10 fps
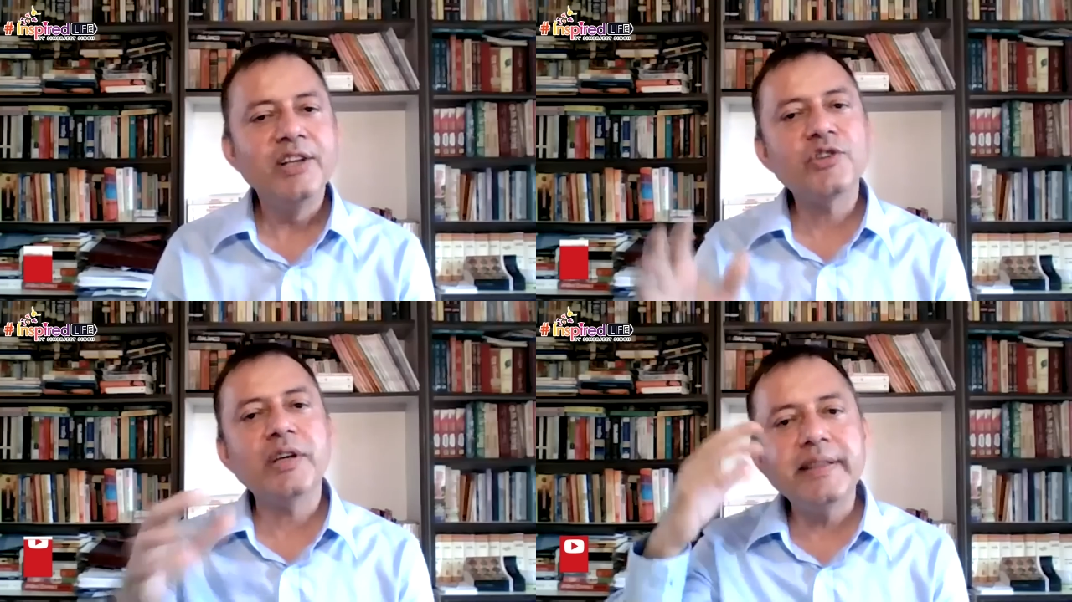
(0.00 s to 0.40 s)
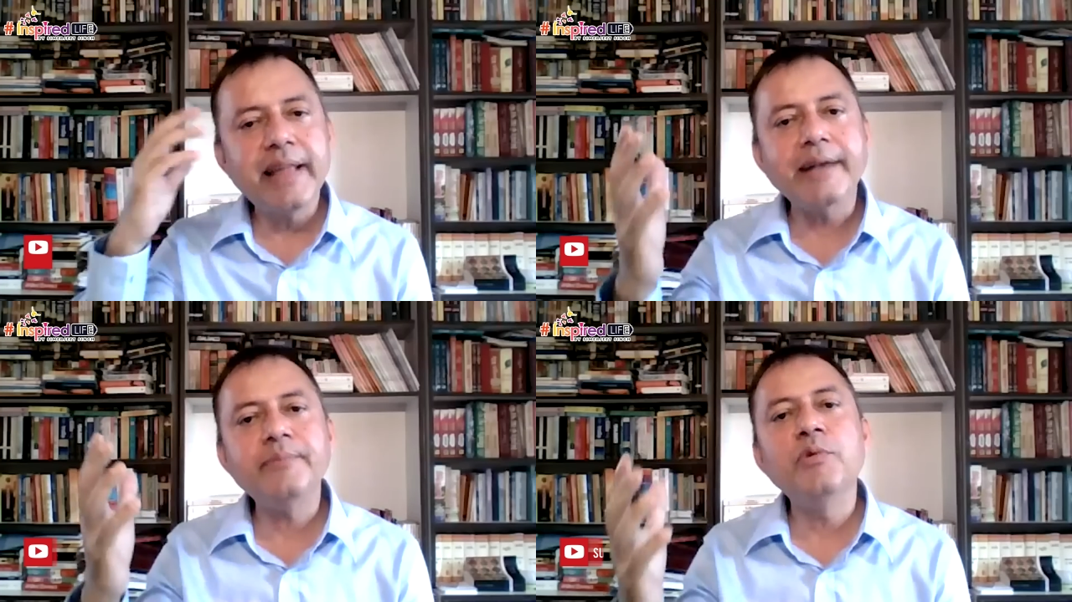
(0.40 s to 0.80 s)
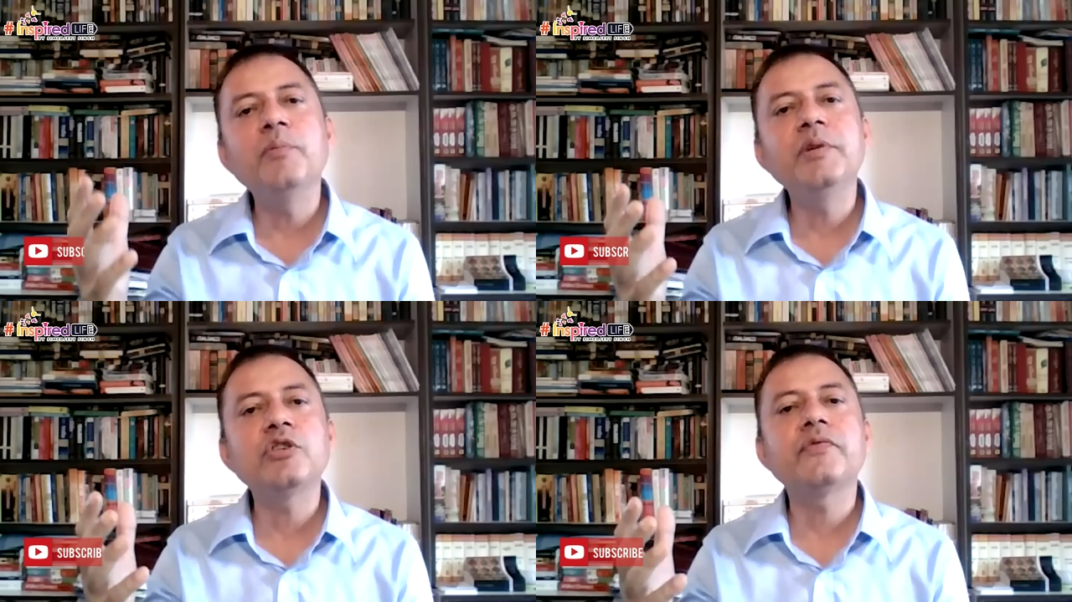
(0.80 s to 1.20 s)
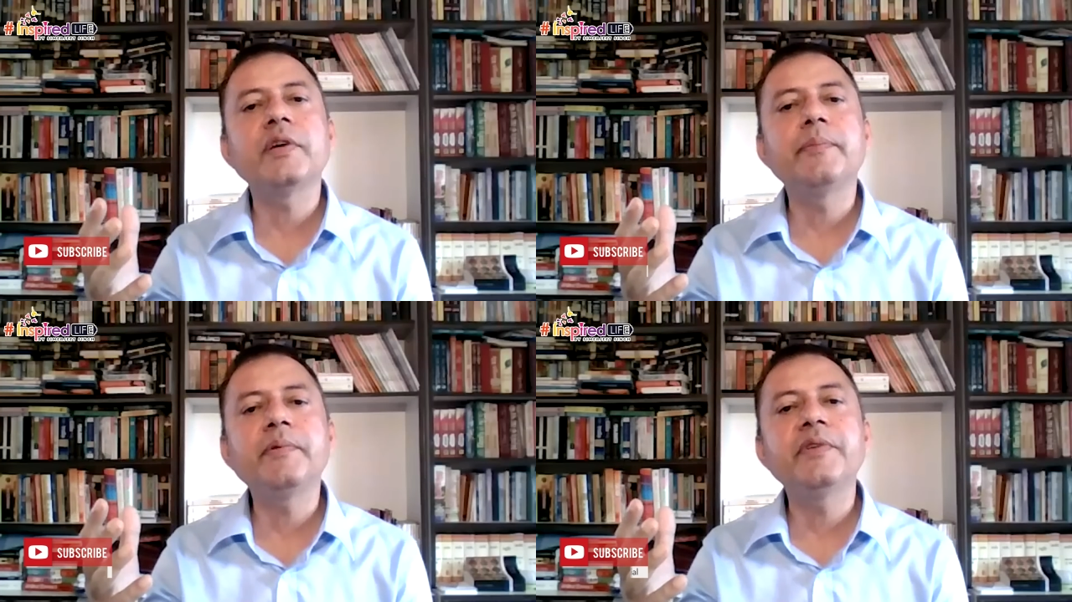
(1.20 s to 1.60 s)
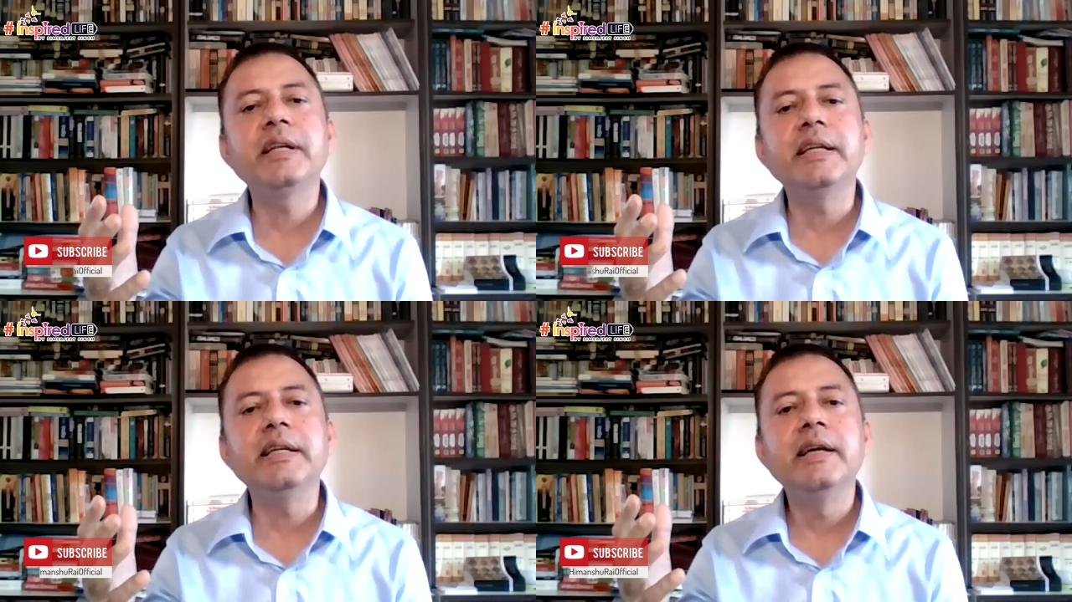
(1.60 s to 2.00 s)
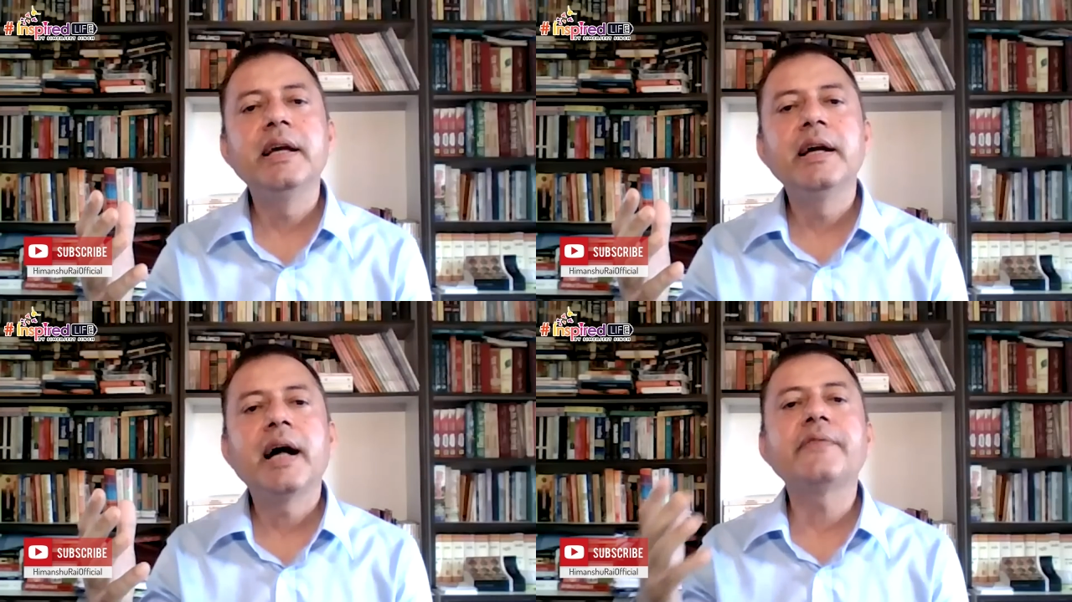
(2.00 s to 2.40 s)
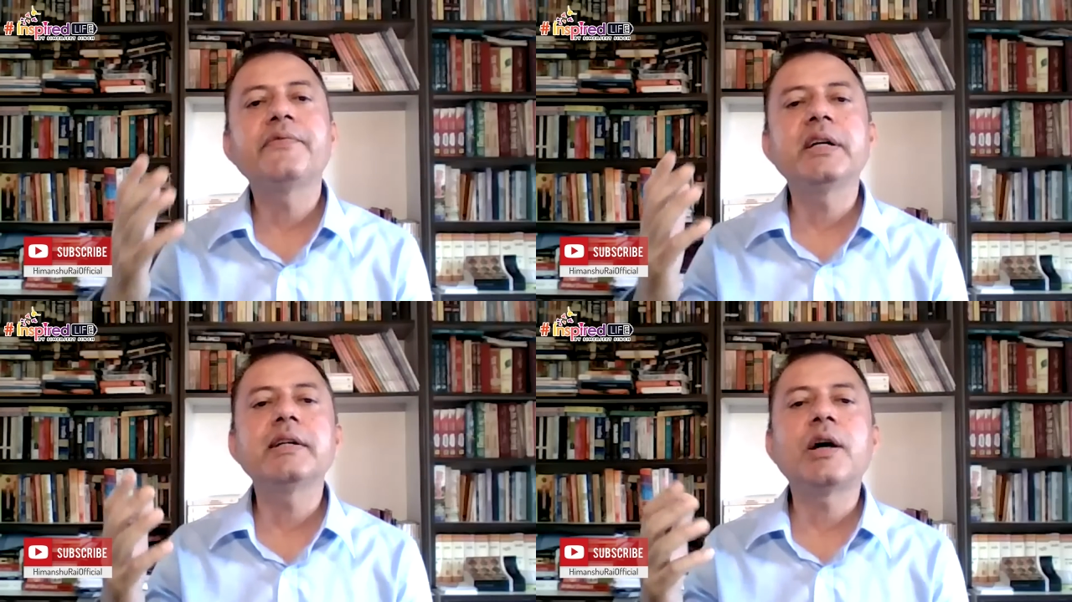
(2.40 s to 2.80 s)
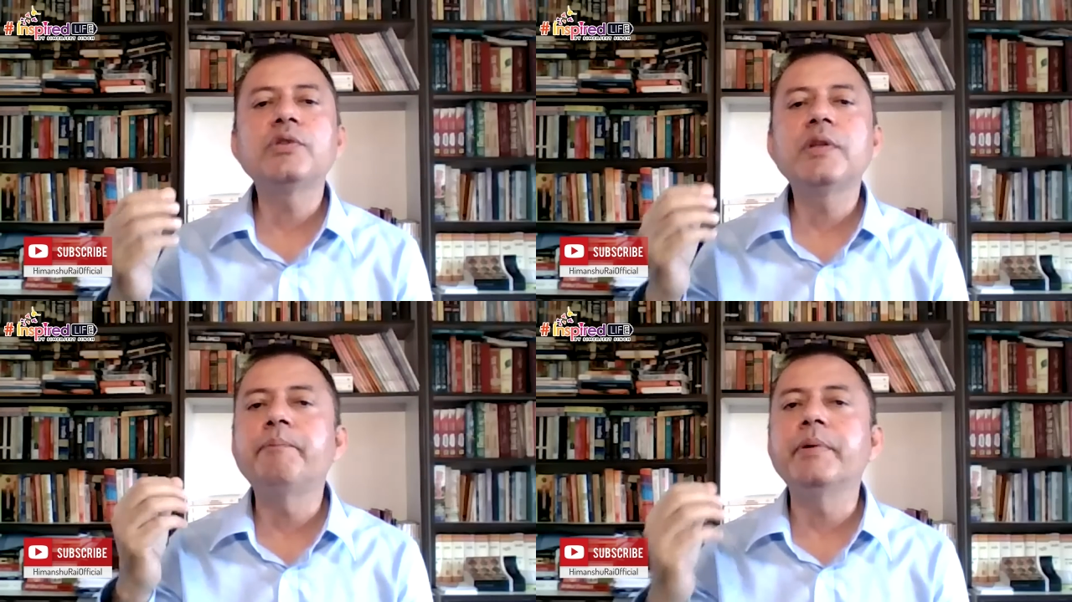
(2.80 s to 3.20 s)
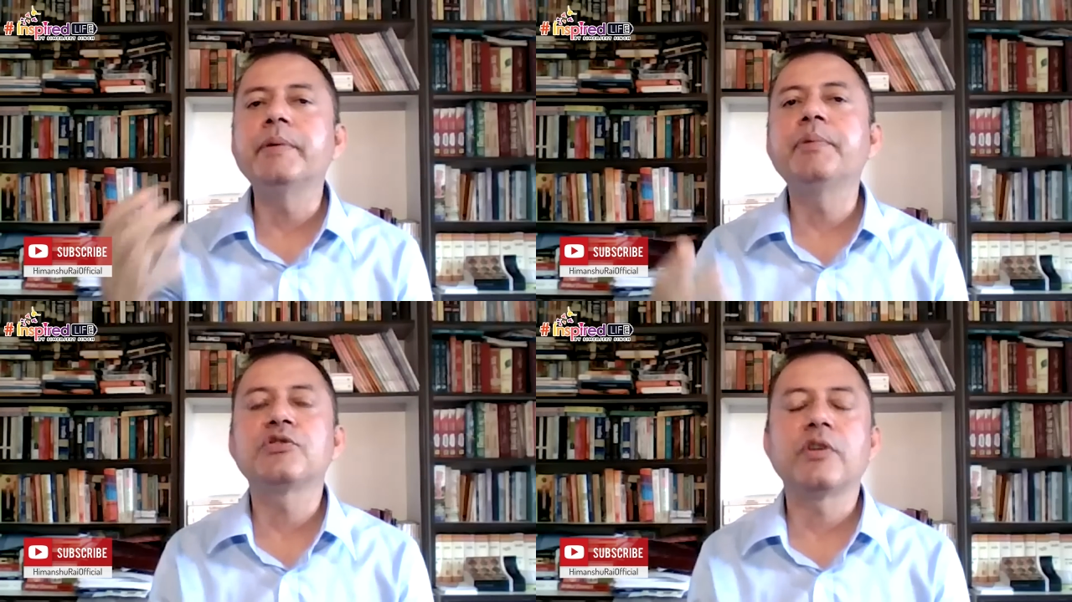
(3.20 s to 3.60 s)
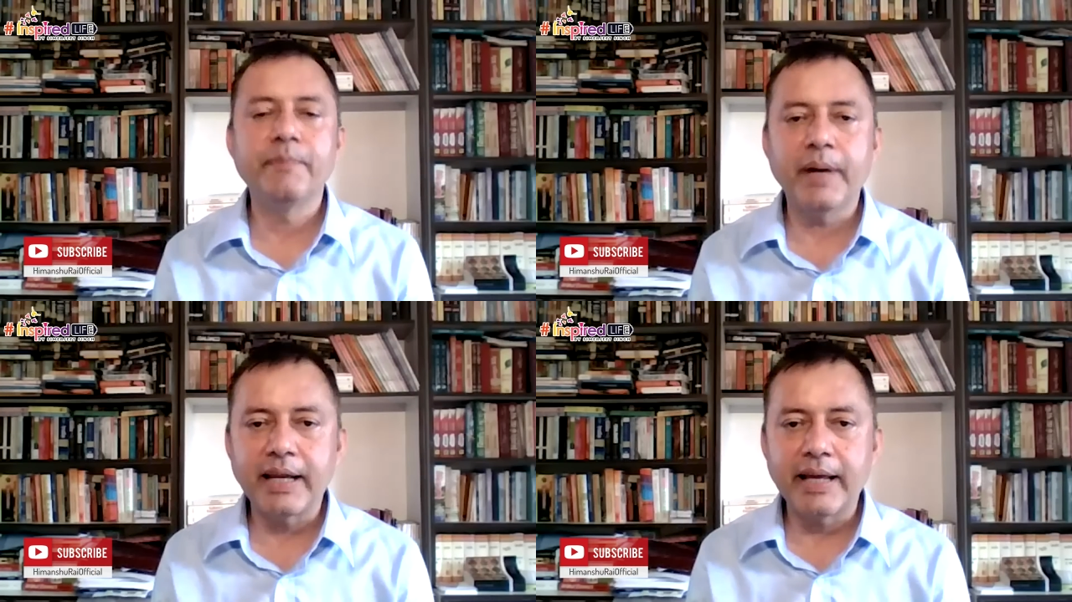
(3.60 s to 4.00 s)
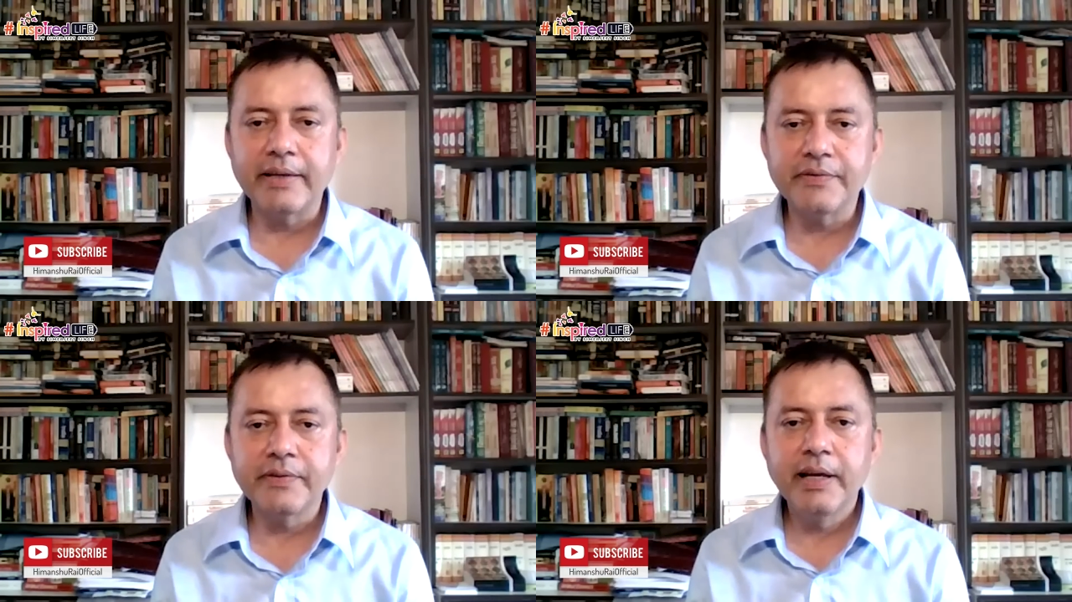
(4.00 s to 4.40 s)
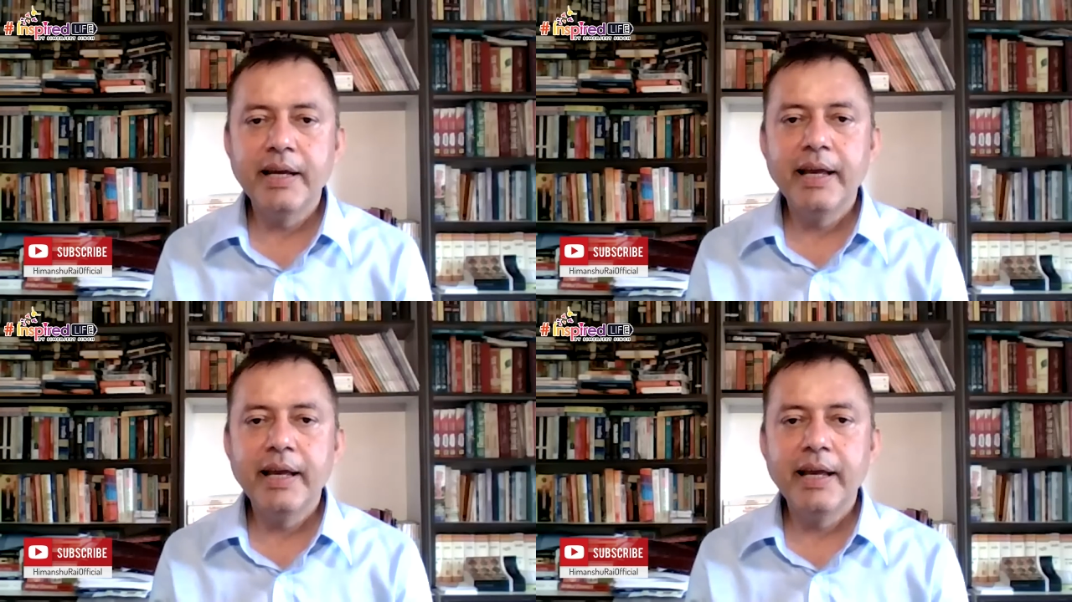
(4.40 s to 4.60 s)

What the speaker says: So in that moment of epiphany, I figured out the purpose of my life.